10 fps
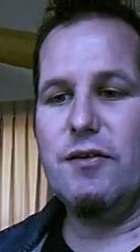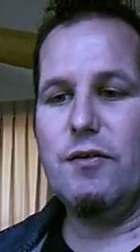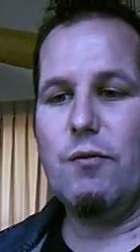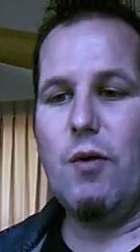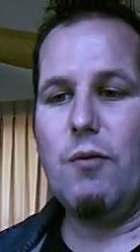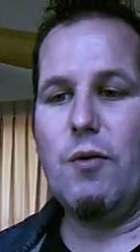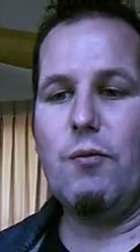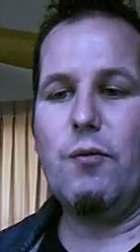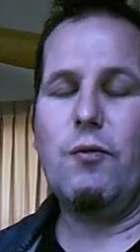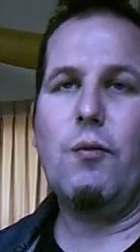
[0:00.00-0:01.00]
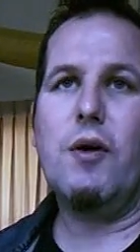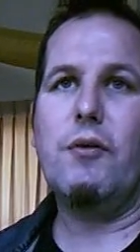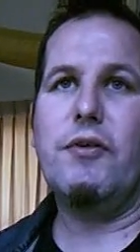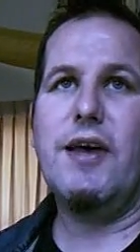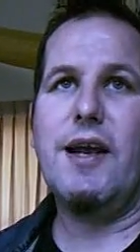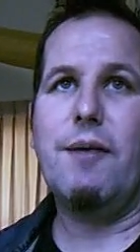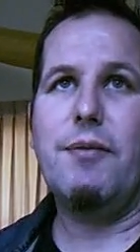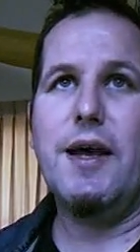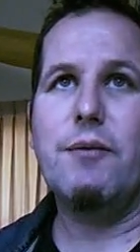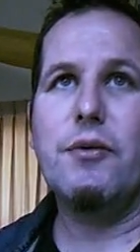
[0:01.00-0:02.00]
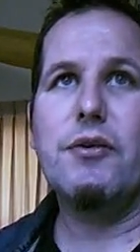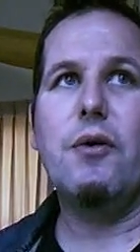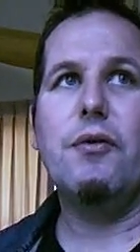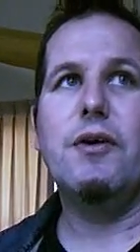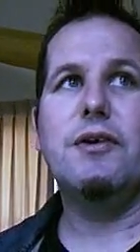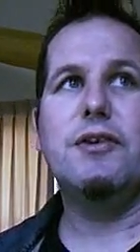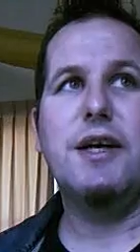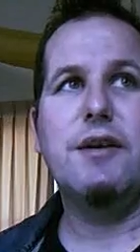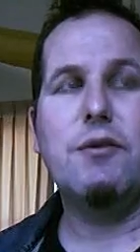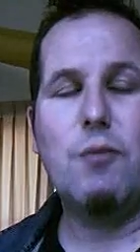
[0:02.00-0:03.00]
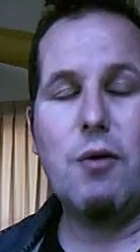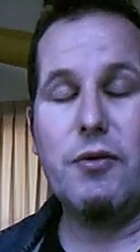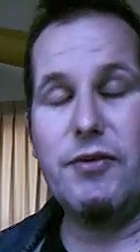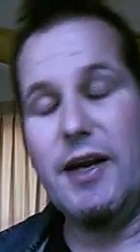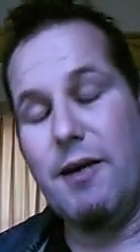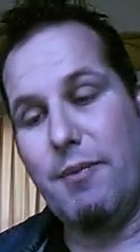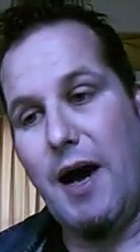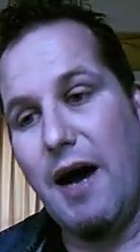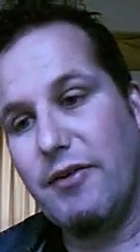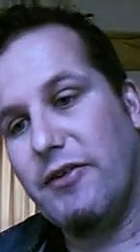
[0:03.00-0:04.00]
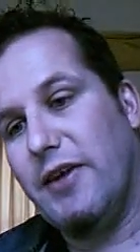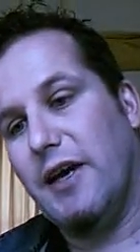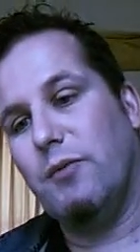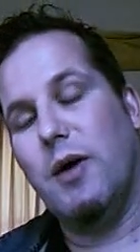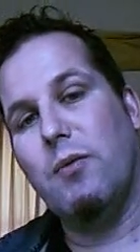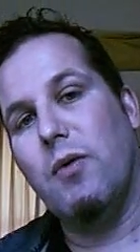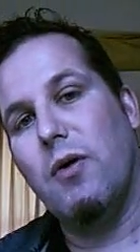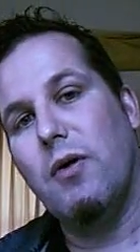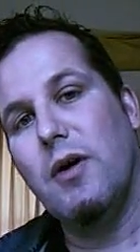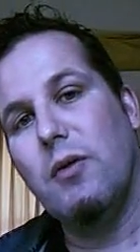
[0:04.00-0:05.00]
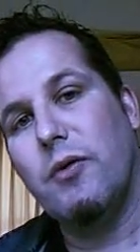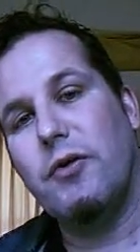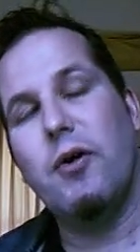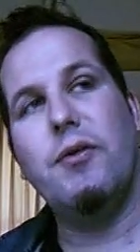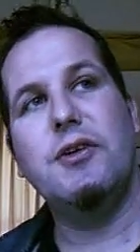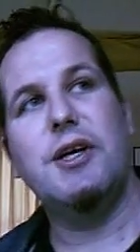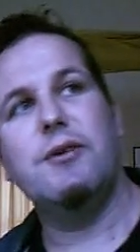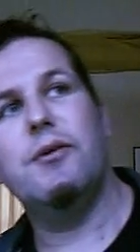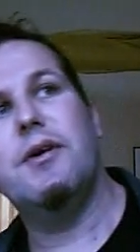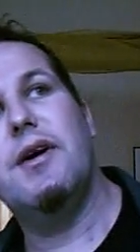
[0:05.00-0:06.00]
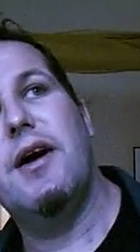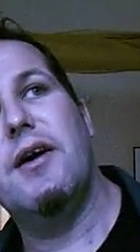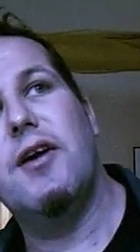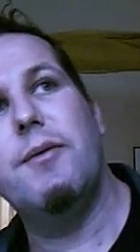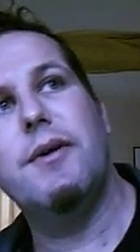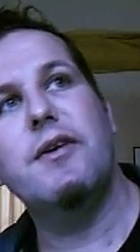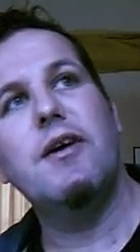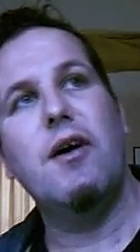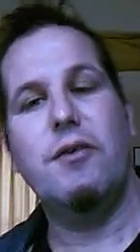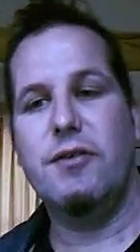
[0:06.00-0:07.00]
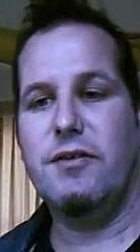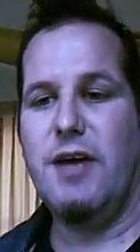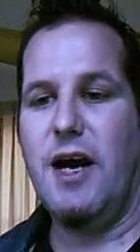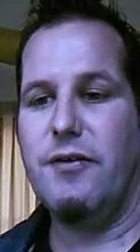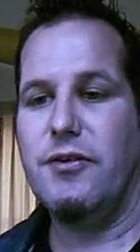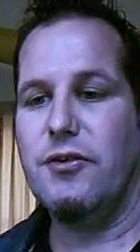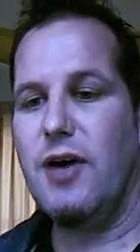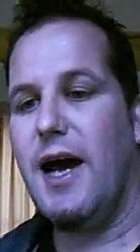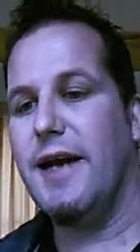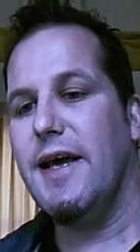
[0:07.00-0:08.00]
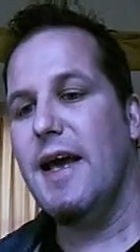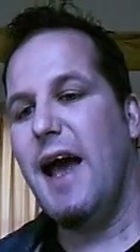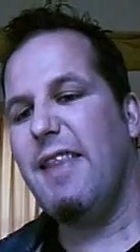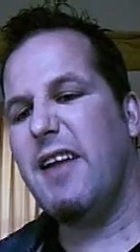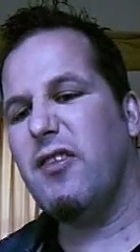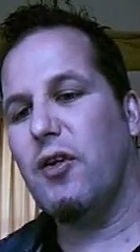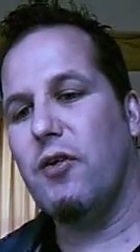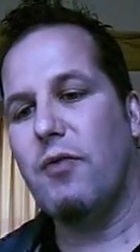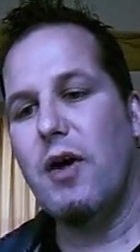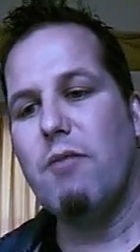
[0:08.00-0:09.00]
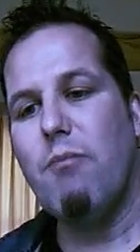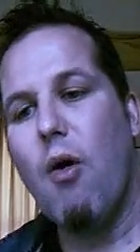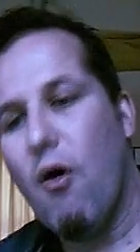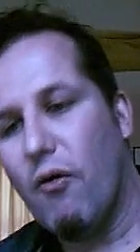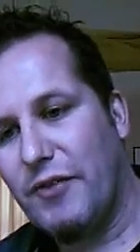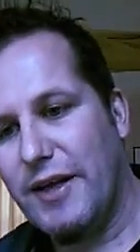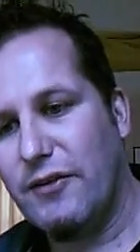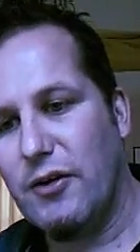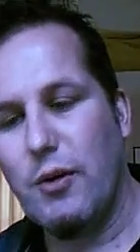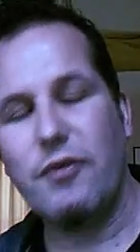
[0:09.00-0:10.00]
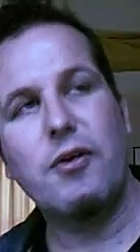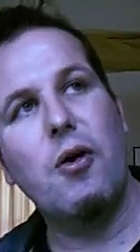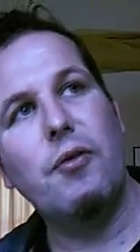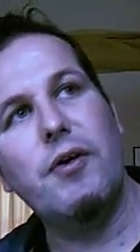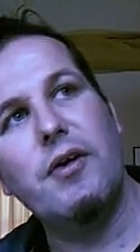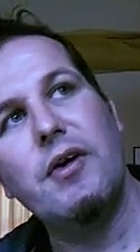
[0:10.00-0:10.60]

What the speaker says: what it was set up then was called what was set up after the Second World War was called the General Agreement on Tariffs and Trade, and that sort of morphed into what's called the